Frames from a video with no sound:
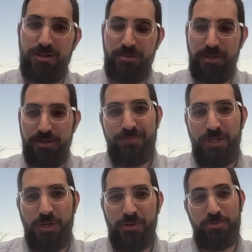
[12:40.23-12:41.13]
I mean,
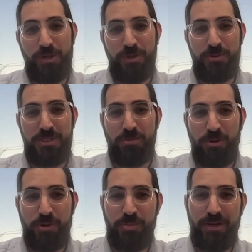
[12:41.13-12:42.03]
he was
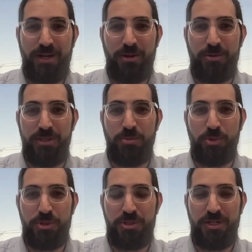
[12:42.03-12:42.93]
smart about how he
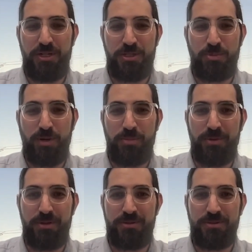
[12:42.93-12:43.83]
depreciated his properties.